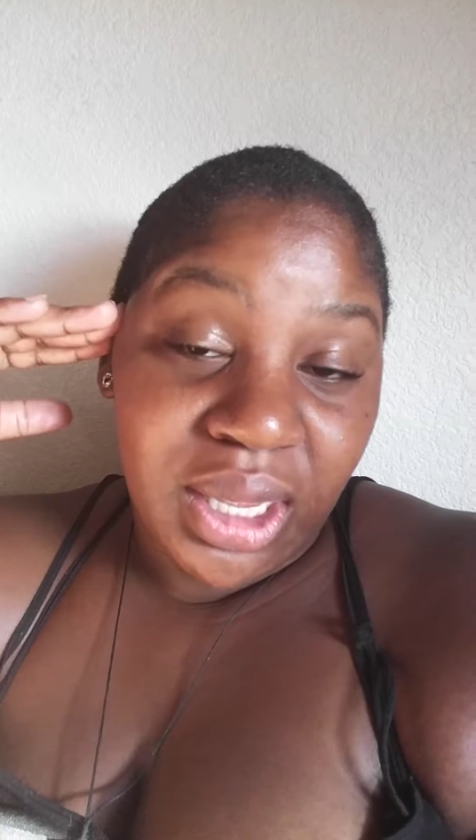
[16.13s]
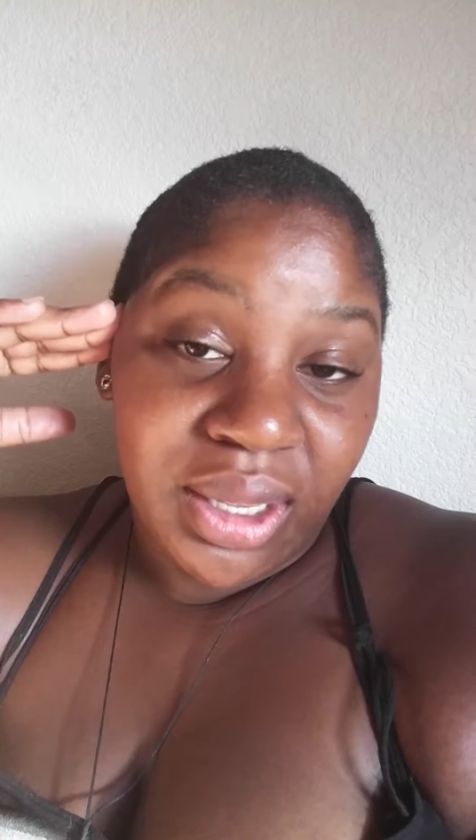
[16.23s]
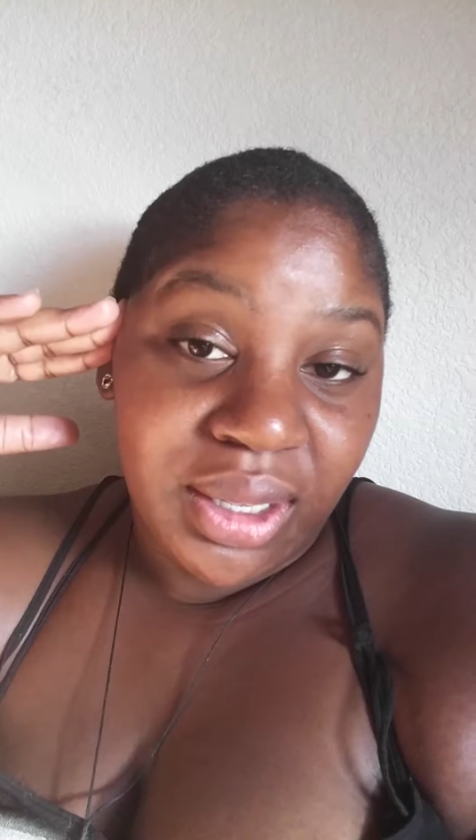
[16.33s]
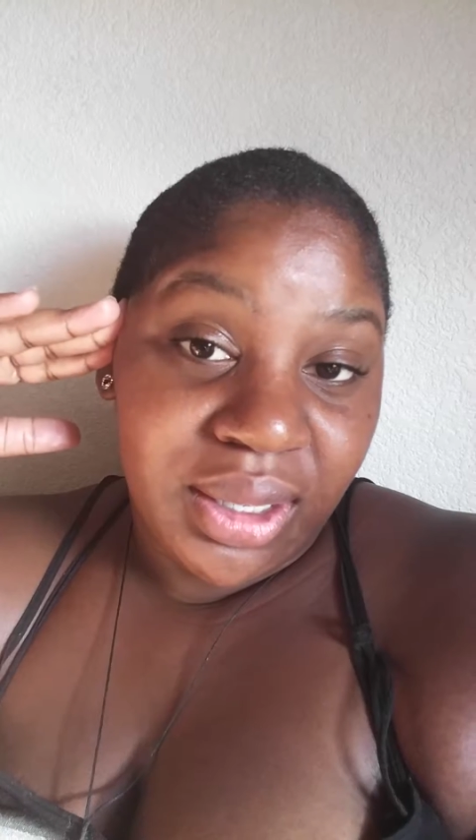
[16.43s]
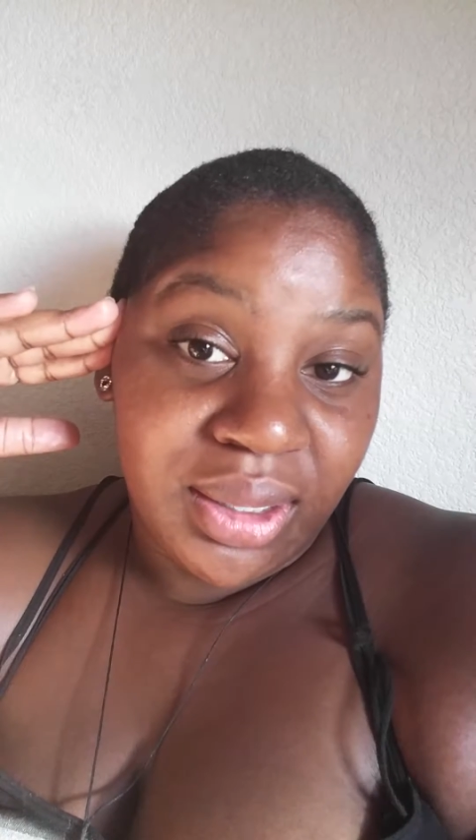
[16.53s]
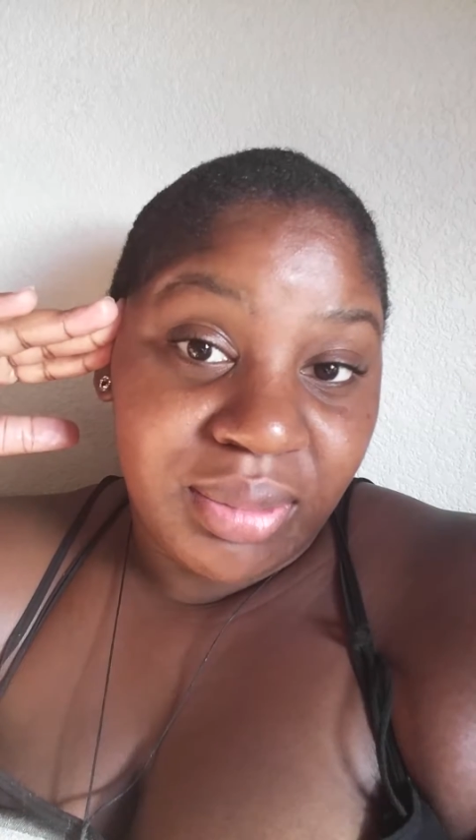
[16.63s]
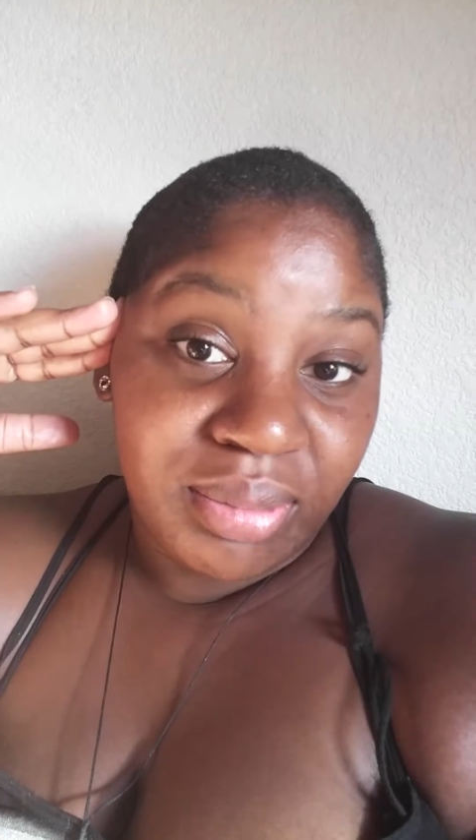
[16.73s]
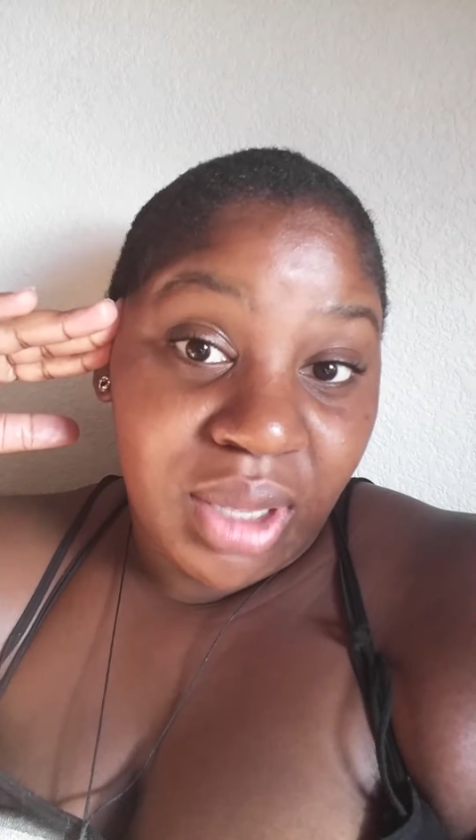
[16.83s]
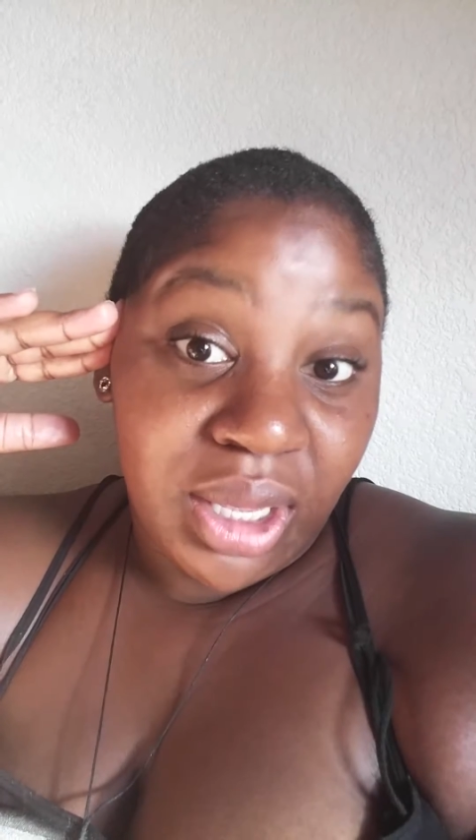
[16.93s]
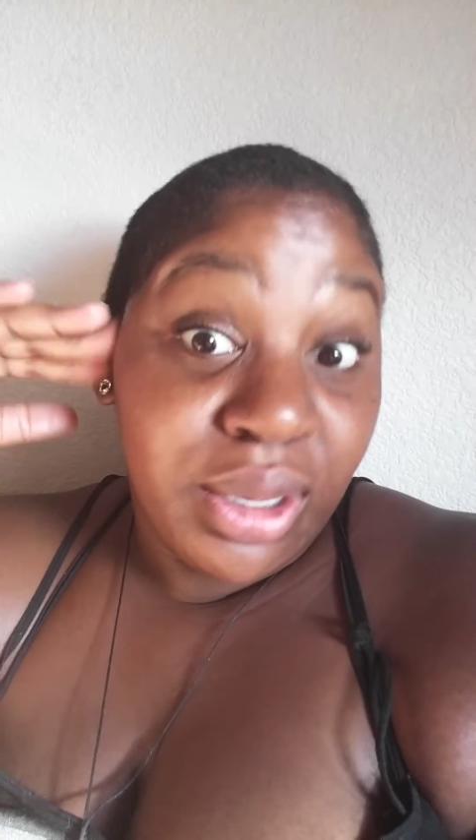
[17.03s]

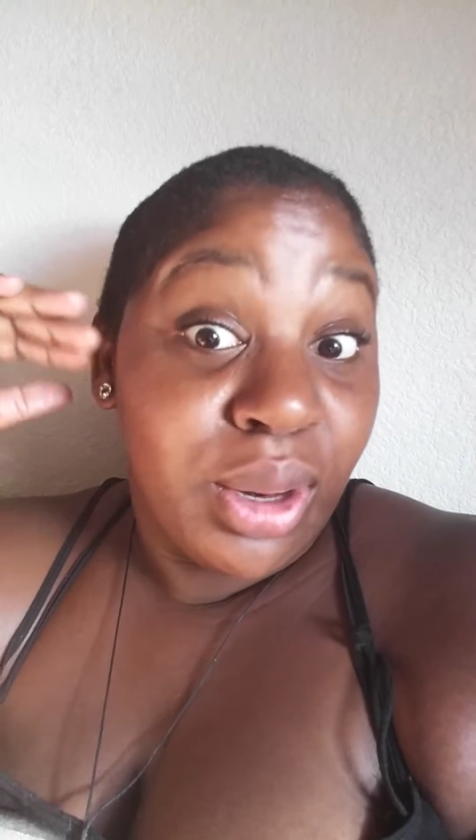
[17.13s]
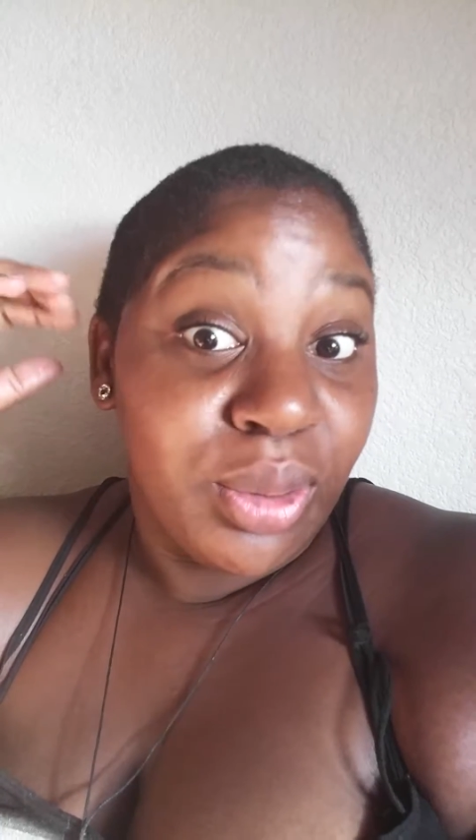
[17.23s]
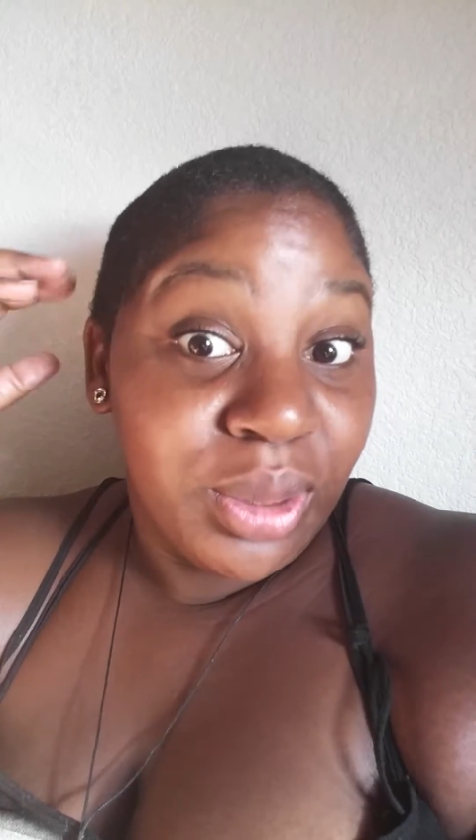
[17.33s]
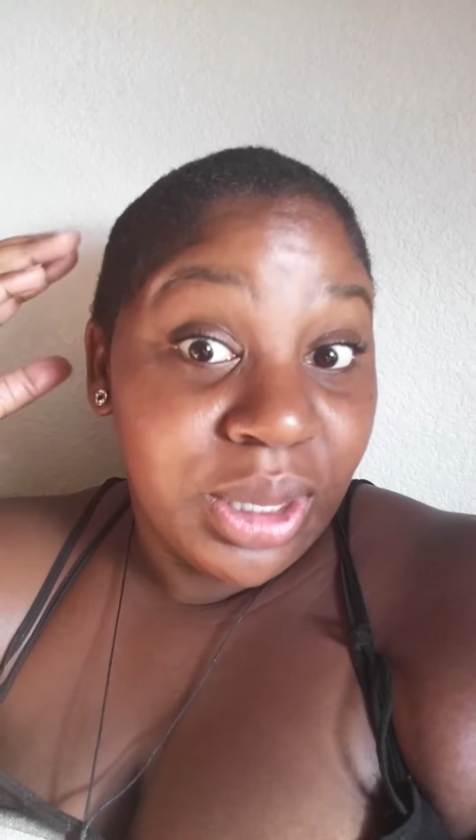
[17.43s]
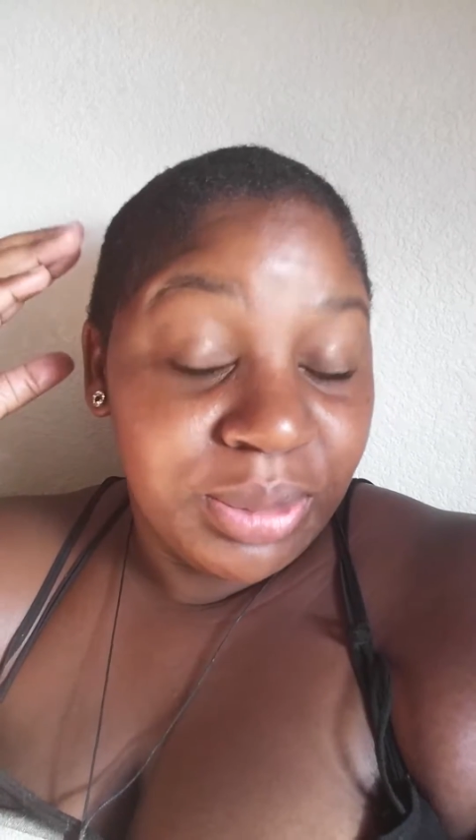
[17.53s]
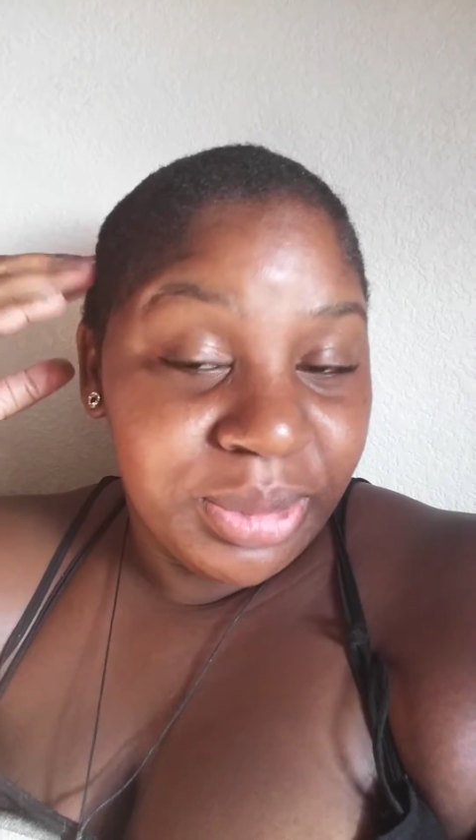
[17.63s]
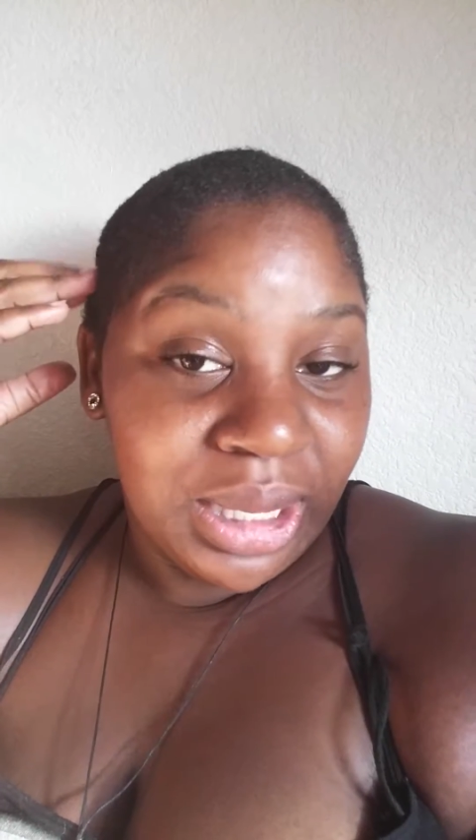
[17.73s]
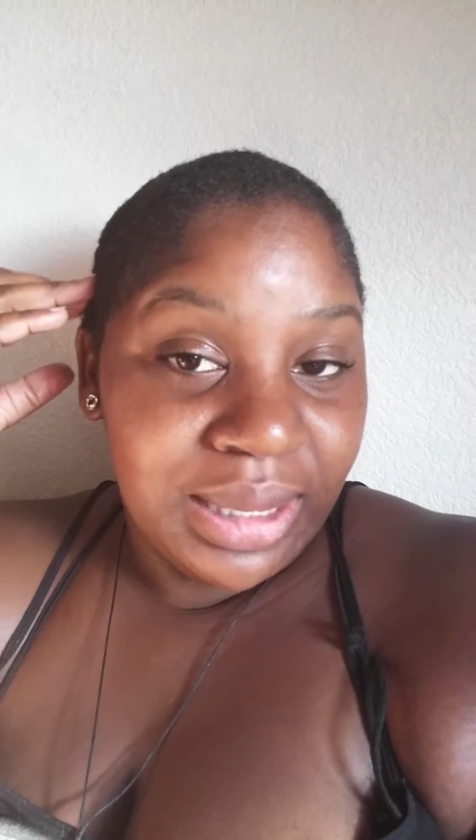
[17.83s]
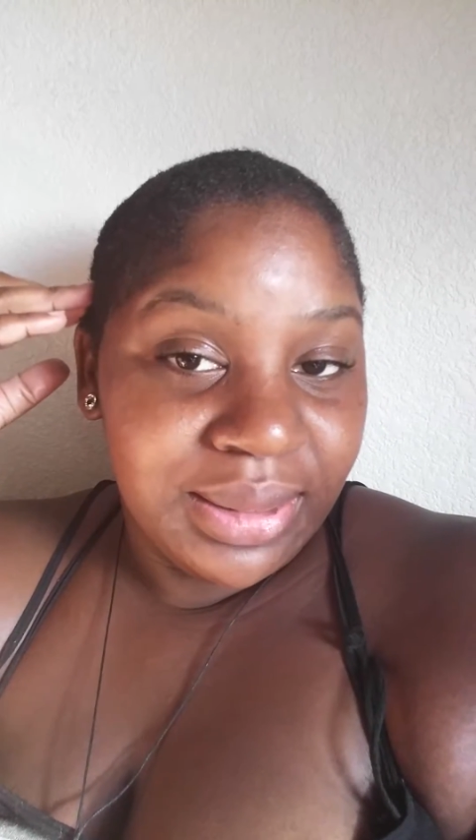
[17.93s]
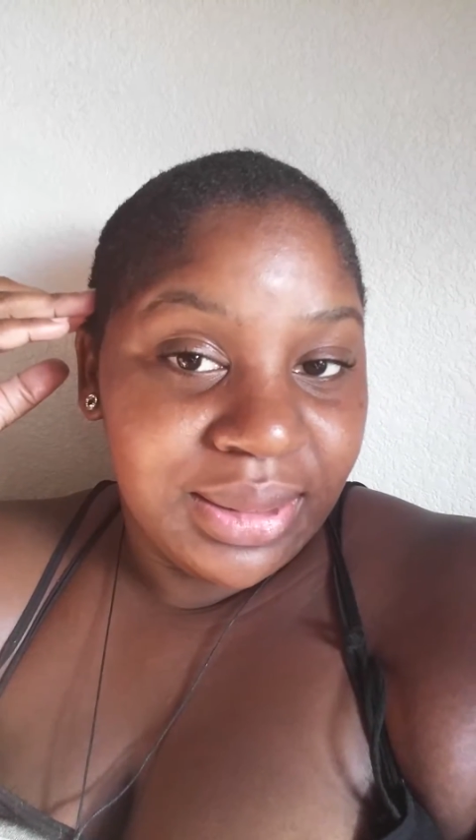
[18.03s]
a long
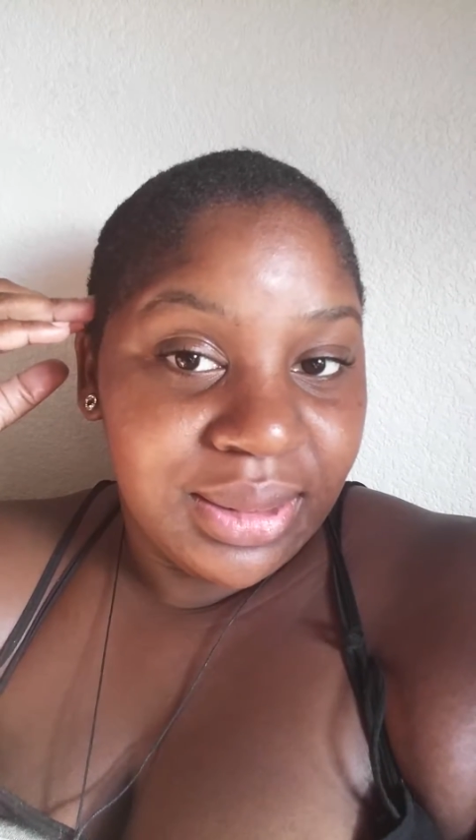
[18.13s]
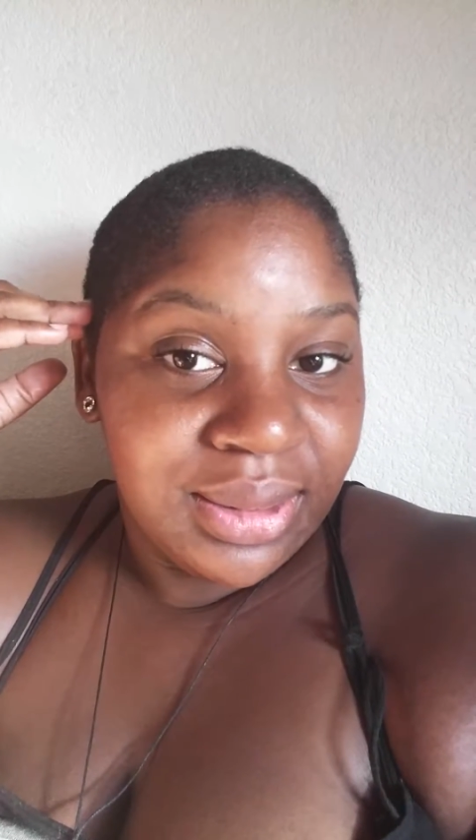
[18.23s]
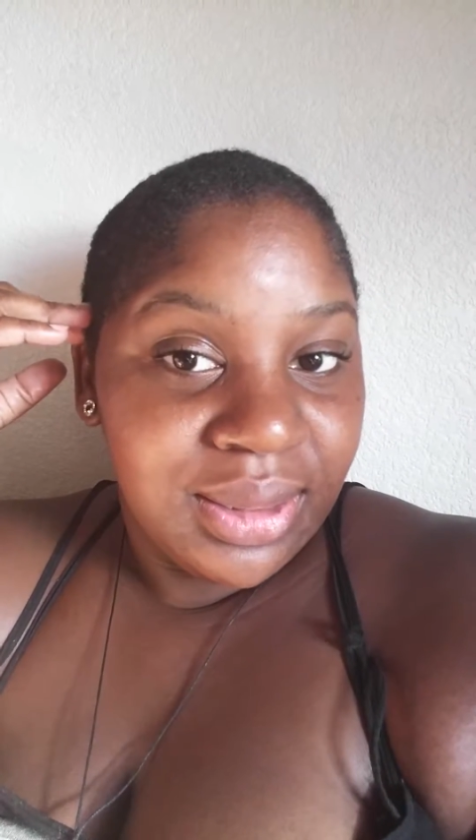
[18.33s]
update.